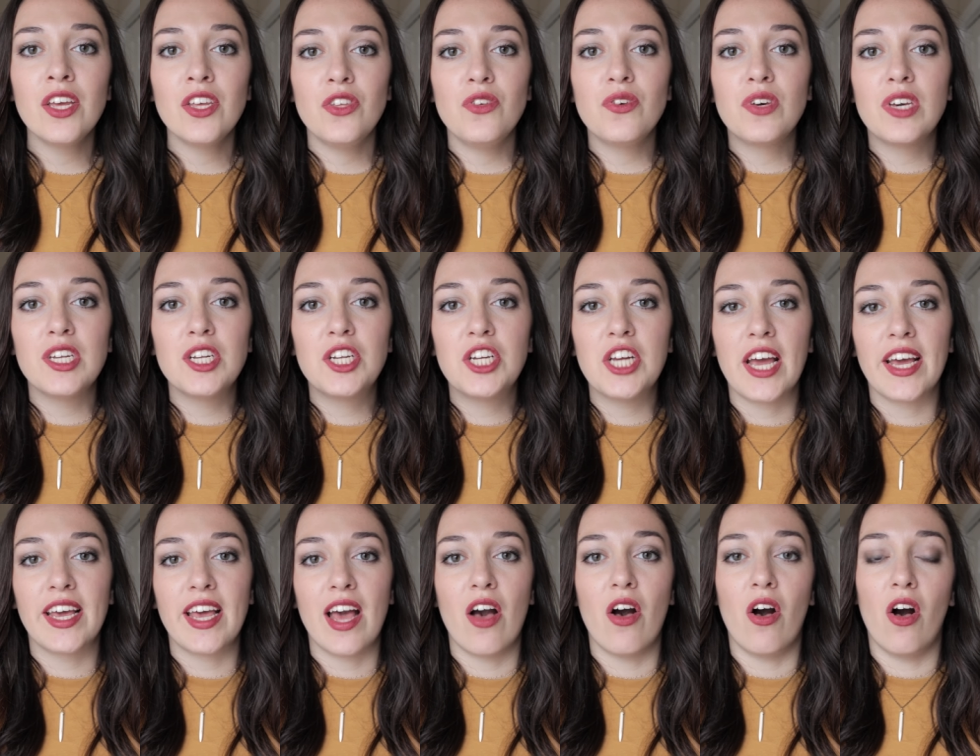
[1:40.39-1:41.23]
You can
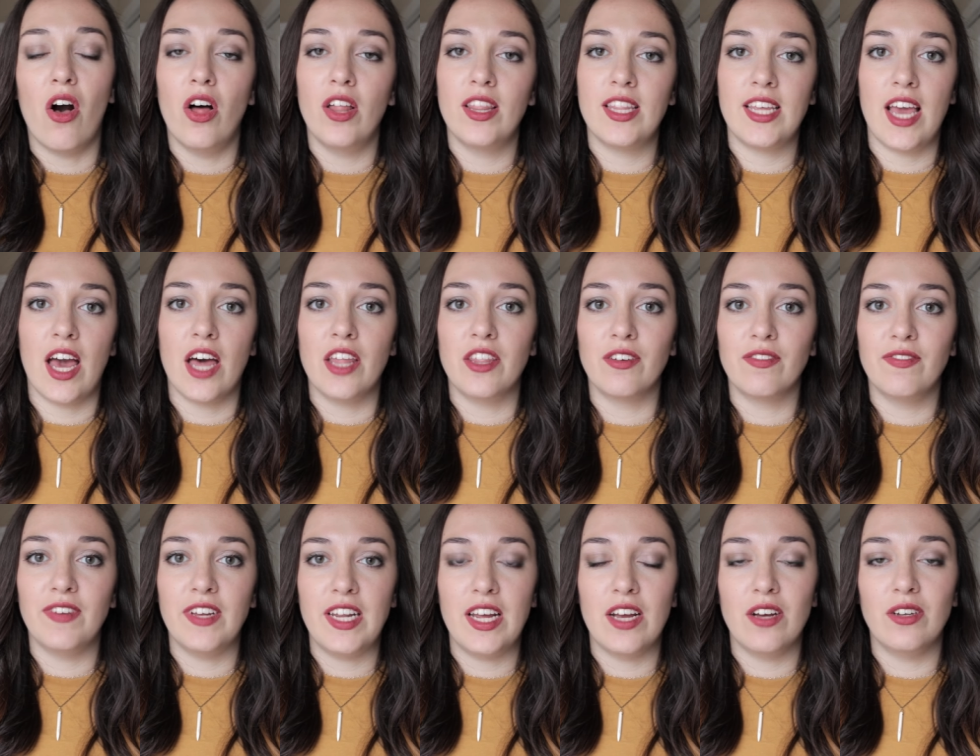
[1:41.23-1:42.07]
check out all the
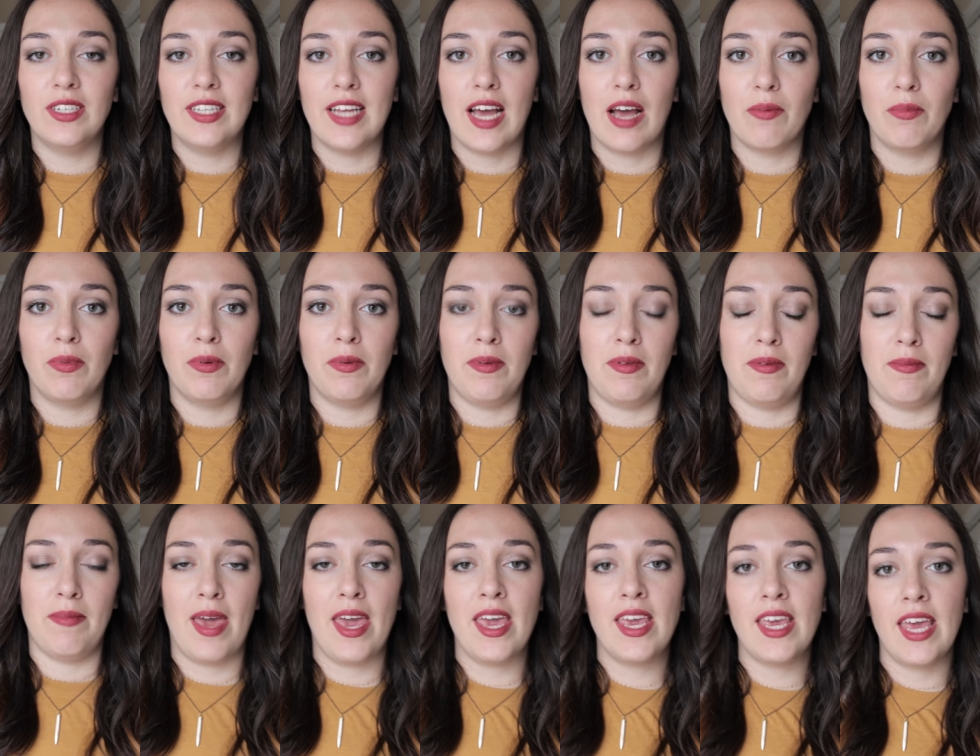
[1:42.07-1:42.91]
other videos that I will
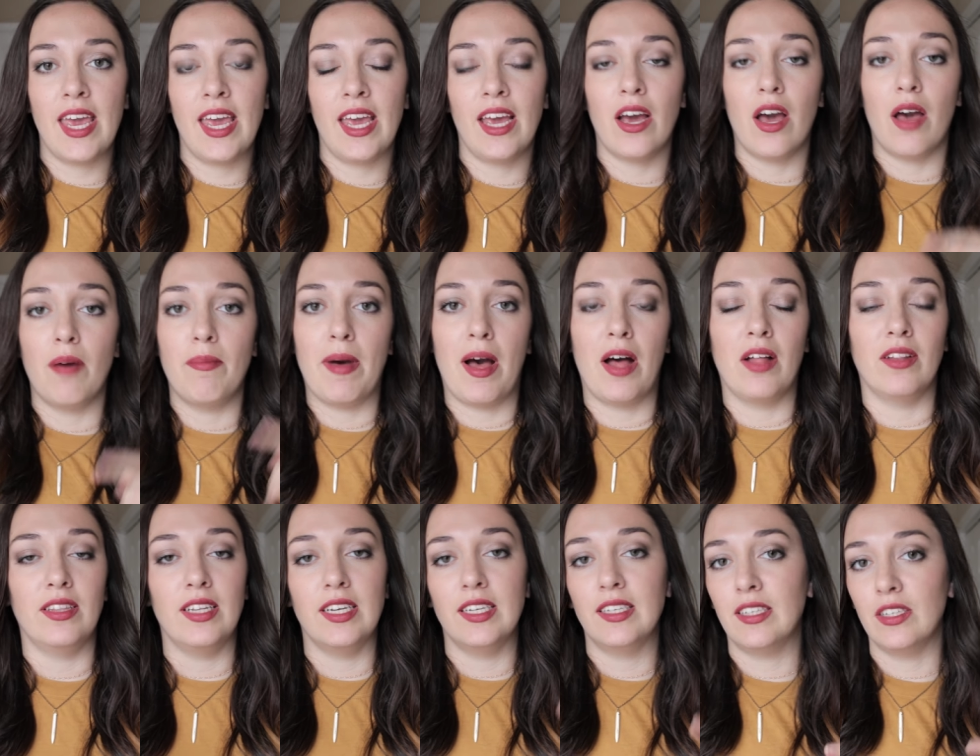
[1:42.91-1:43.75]
be making
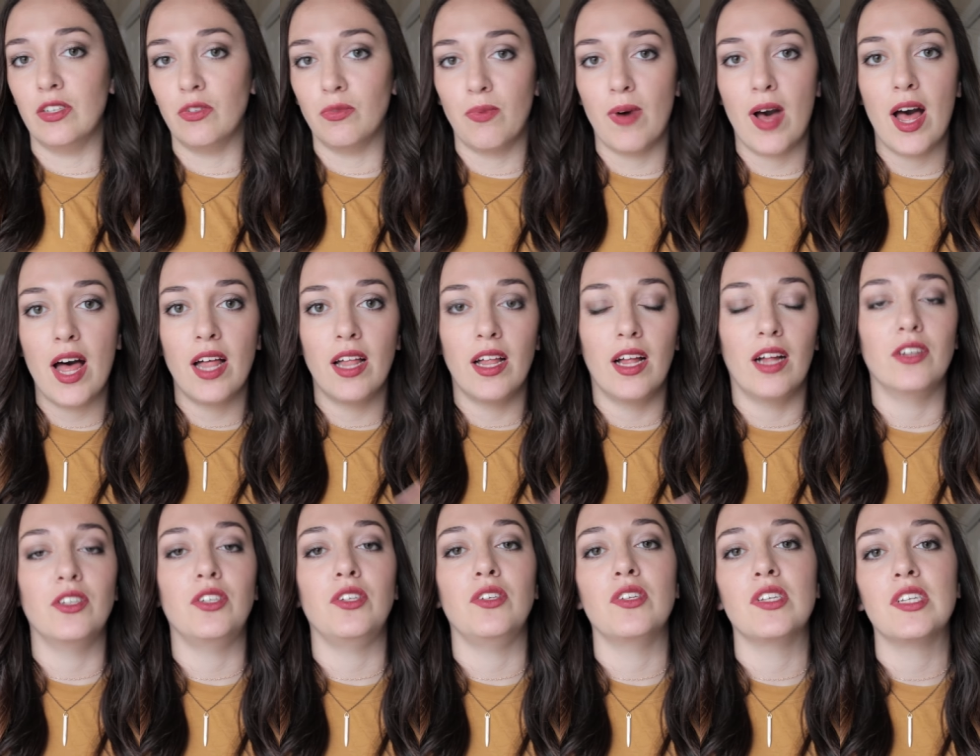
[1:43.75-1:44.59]
about this as well.
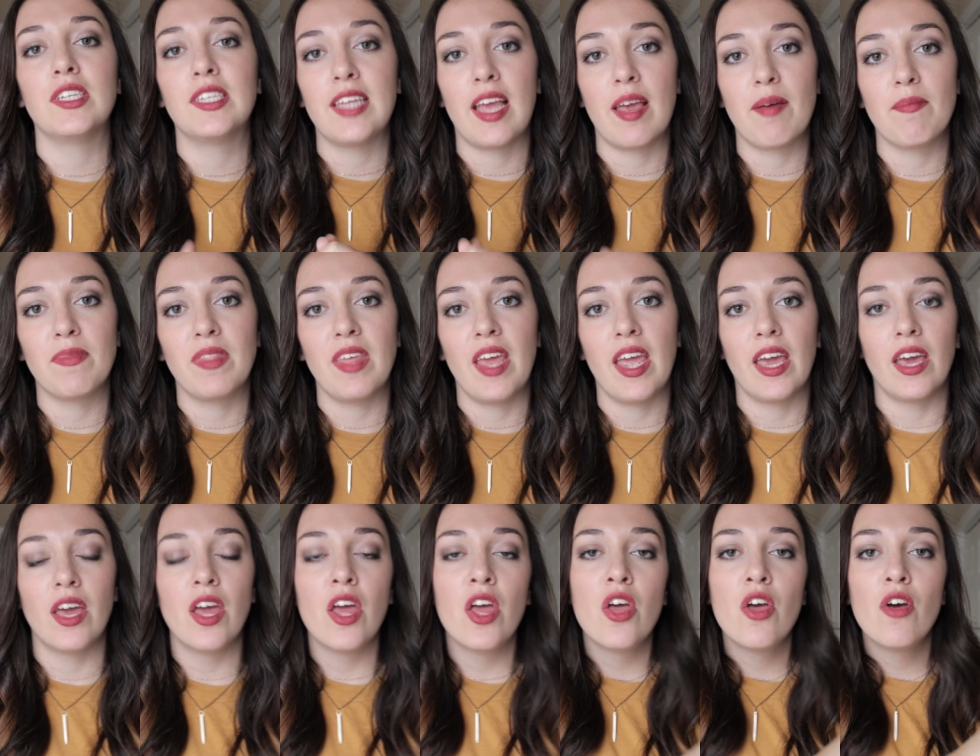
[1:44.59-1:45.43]
I'll do the same
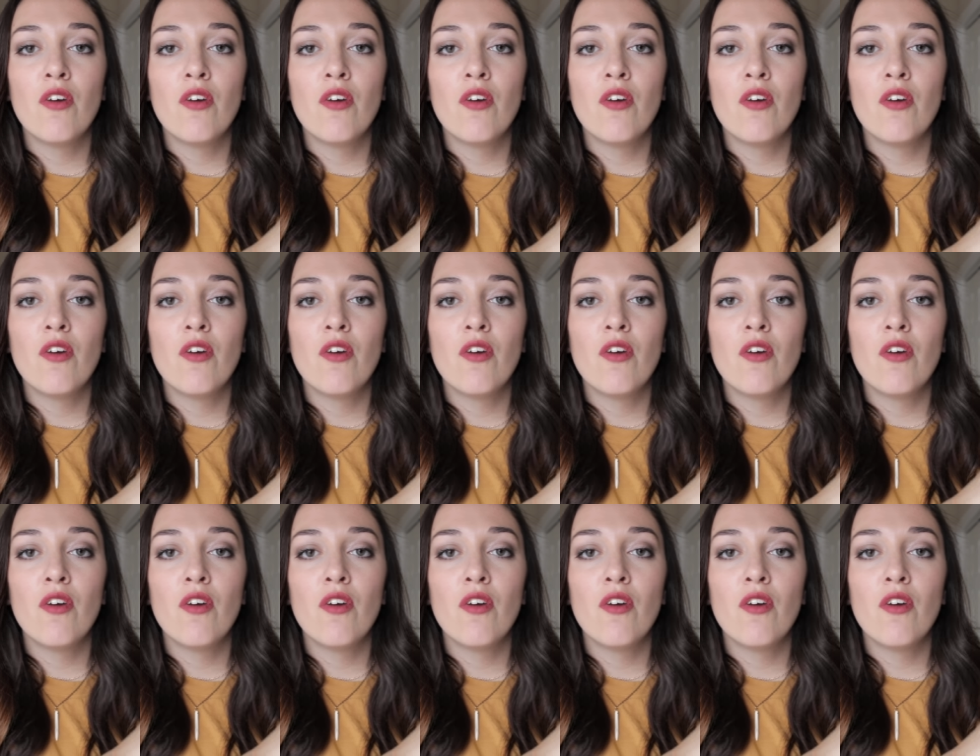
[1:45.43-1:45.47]
thing